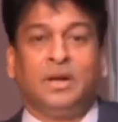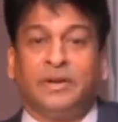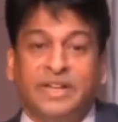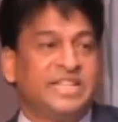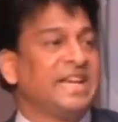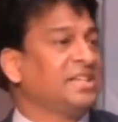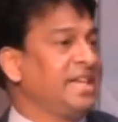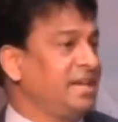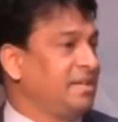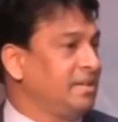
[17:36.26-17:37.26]

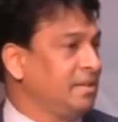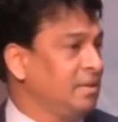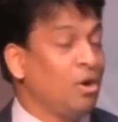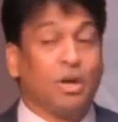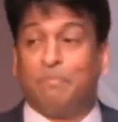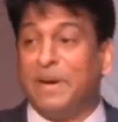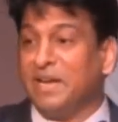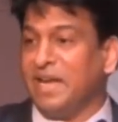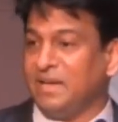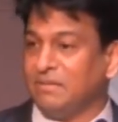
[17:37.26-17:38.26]
rejected, or
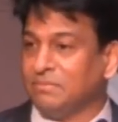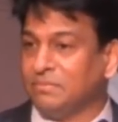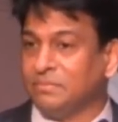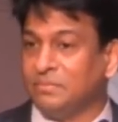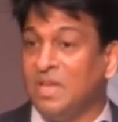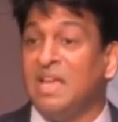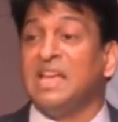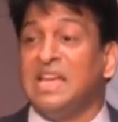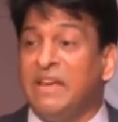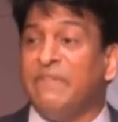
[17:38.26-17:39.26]
pending.
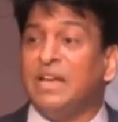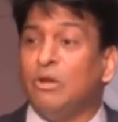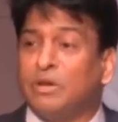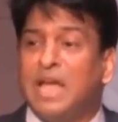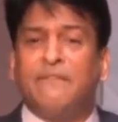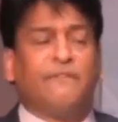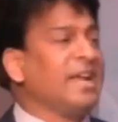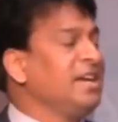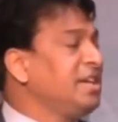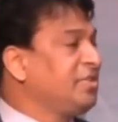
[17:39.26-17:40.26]
Even looking
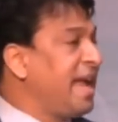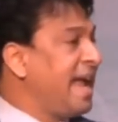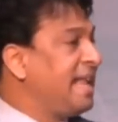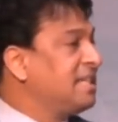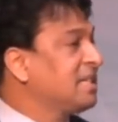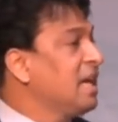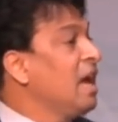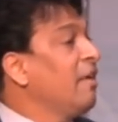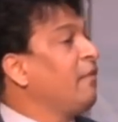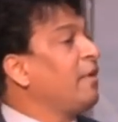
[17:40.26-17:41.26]
for details
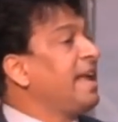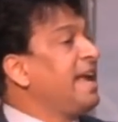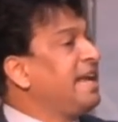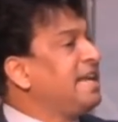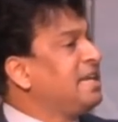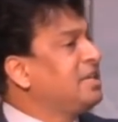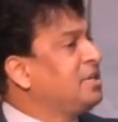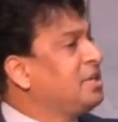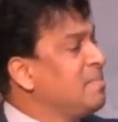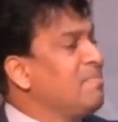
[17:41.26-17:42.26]
for any
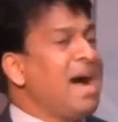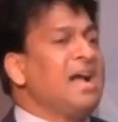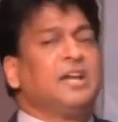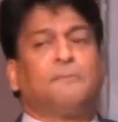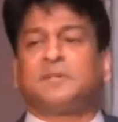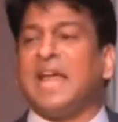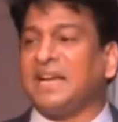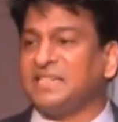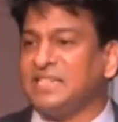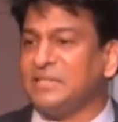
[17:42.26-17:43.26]
demand of
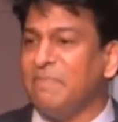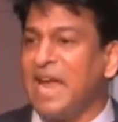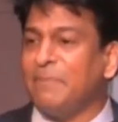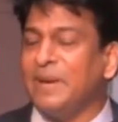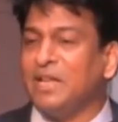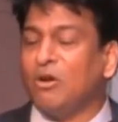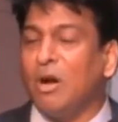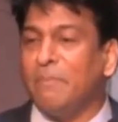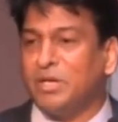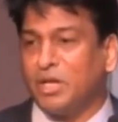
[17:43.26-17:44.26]
taxes made by the
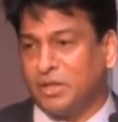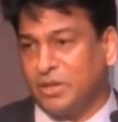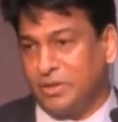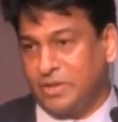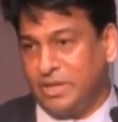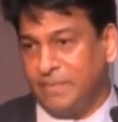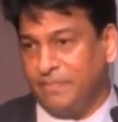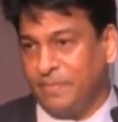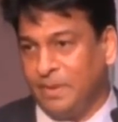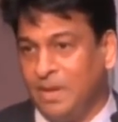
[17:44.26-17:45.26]
government authority.
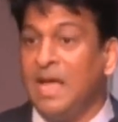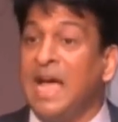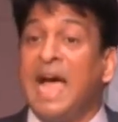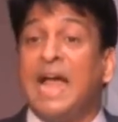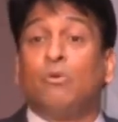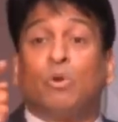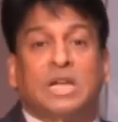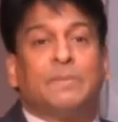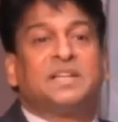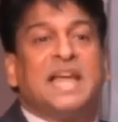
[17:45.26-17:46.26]
And
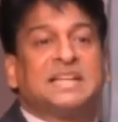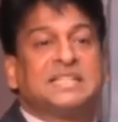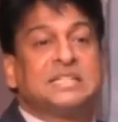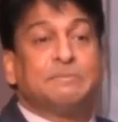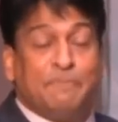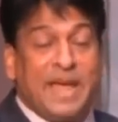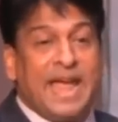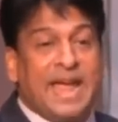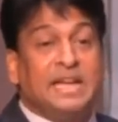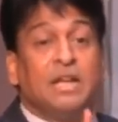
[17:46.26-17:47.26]
whatever taxes
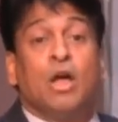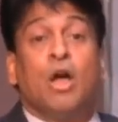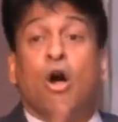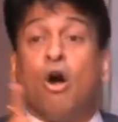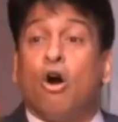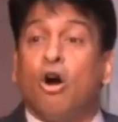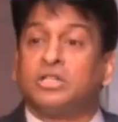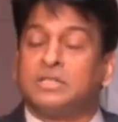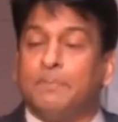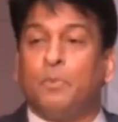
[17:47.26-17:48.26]
paid or
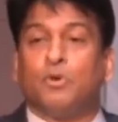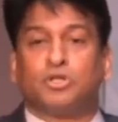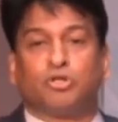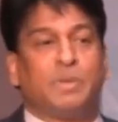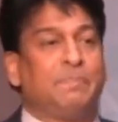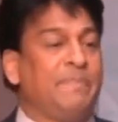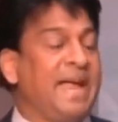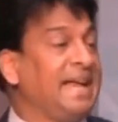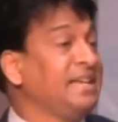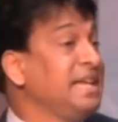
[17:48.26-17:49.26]
supposed to be
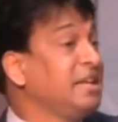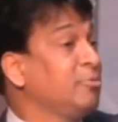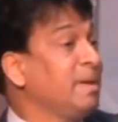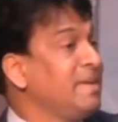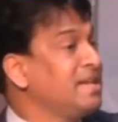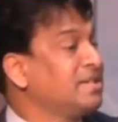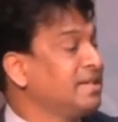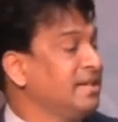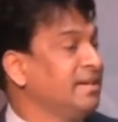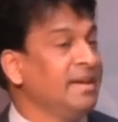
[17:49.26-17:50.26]
paid need to be
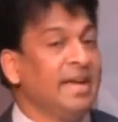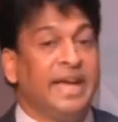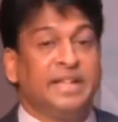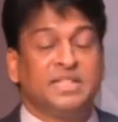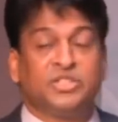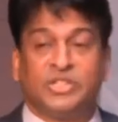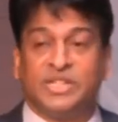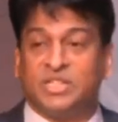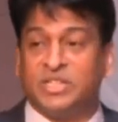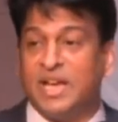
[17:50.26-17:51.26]
mentioned in this
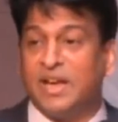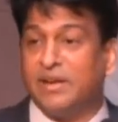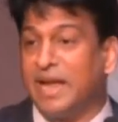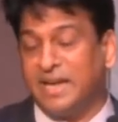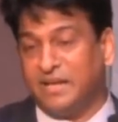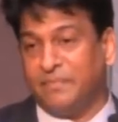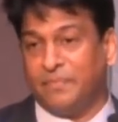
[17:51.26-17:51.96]
GSTR 9.